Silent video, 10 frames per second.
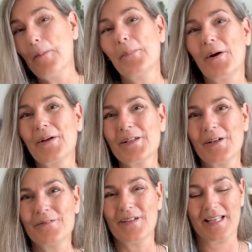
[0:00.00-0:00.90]
part
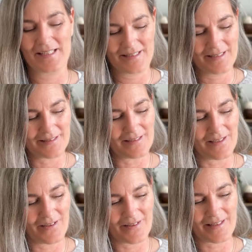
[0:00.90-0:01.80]
of a knit
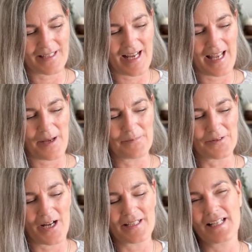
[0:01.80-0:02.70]
along that I am
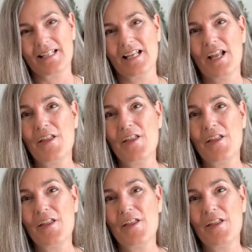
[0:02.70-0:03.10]
running,